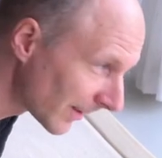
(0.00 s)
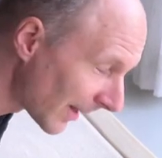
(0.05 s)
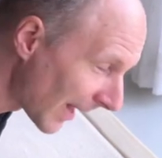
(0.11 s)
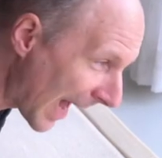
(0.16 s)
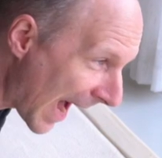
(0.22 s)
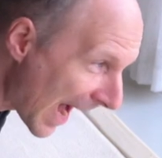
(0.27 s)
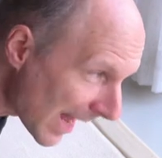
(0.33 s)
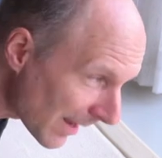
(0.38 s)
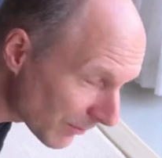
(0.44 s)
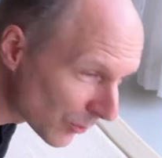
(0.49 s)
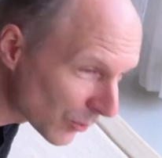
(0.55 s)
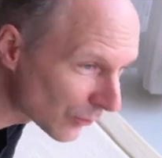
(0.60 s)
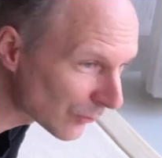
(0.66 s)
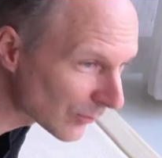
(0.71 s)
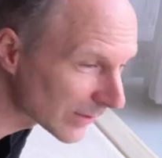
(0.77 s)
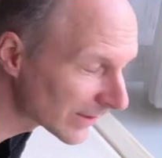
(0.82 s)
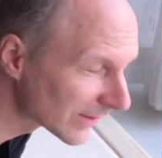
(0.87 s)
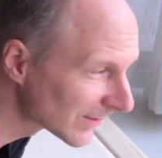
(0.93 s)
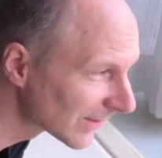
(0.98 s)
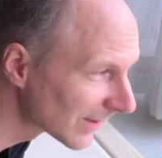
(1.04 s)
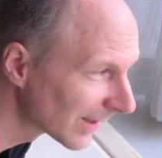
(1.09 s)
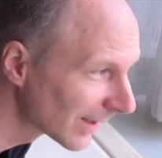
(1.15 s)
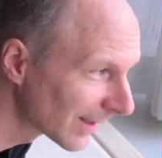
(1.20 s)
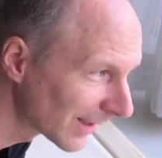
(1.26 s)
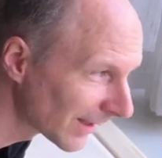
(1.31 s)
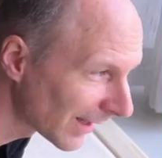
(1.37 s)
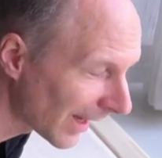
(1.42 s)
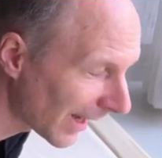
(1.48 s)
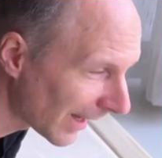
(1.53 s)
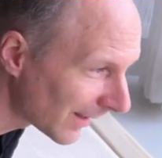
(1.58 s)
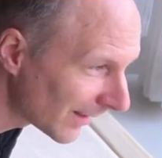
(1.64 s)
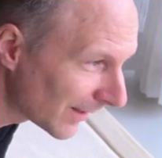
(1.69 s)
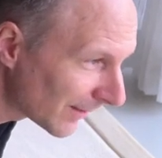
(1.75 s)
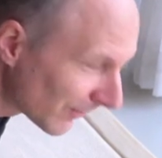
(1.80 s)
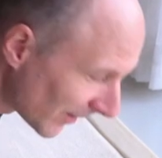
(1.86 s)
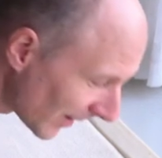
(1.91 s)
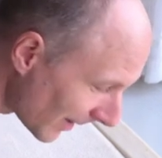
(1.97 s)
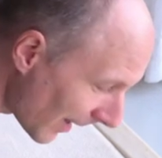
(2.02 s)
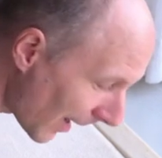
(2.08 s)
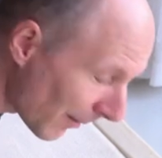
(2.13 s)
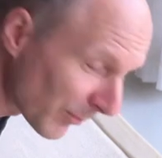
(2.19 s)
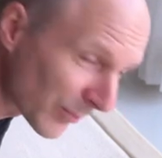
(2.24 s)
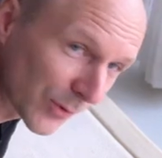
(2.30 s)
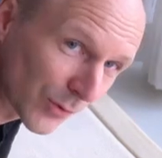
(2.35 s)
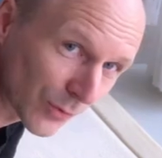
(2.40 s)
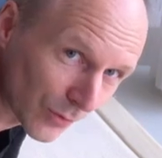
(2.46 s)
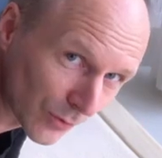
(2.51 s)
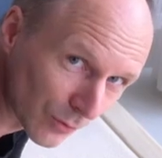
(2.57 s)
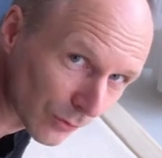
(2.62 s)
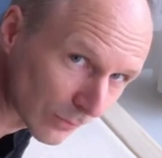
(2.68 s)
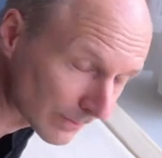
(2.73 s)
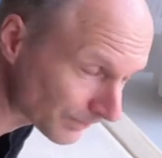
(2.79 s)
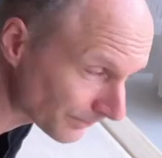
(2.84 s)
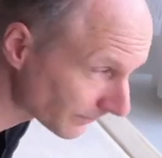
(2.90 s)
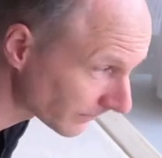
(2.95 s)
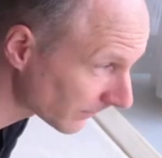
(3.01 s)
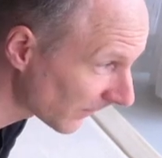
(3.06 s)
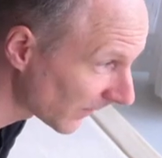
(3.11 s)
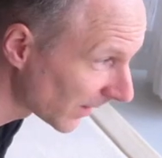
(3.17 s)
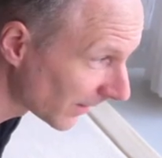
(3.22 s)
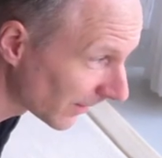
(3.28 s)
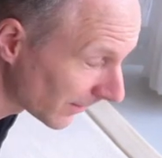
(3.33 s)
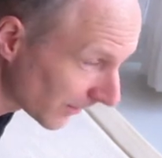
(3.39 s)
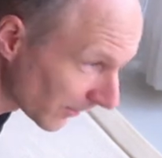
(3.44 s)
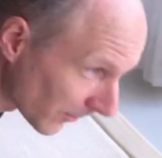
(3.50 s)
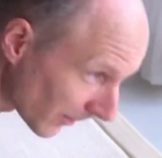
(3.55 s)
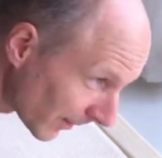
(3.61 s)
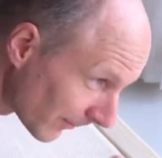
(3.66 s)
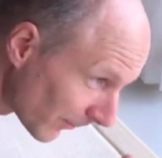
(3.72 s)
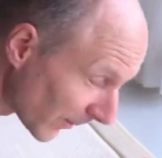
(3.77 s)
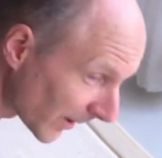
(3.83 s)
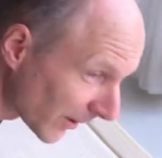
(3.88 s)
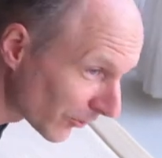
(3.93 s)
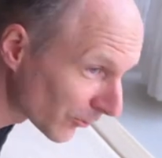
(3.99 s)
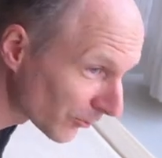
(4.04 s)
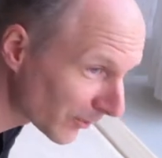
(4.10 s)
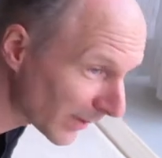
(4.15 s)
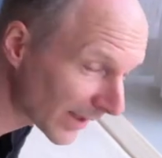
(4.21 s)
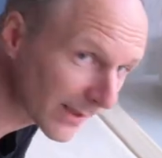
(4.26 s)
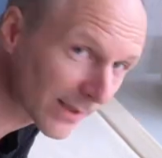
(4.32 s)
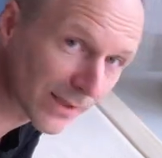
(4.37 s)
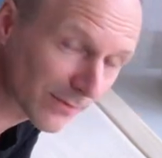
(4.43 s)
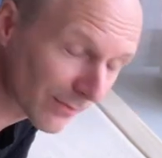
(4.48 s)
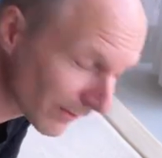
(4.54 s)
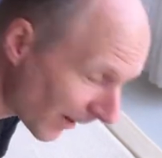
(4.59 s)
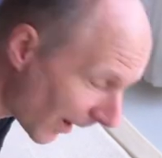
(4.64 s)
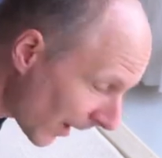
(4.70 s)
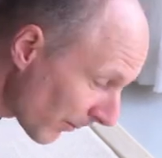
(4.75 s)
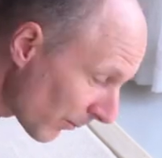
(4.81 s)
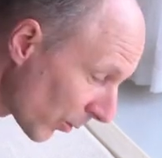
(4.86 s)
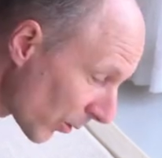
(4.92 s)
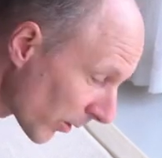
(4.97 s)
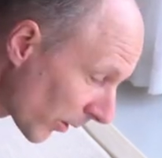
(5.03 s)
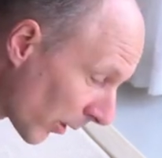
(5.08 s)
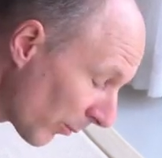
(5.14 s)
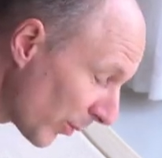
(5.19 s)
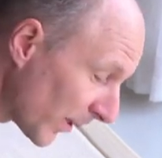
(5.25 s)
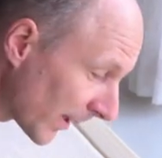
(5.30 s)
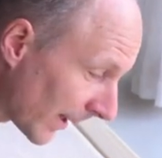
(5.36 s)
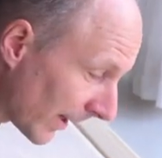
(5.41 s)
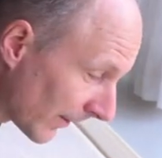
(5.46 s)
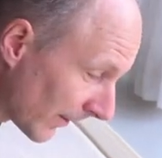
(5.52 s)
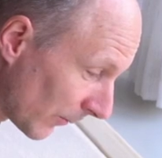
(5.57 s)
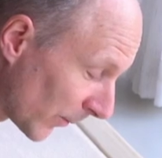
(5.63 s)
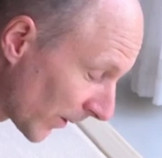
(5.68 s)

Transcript: the eye movements, I leave that up to you you, we could make that far more complicated.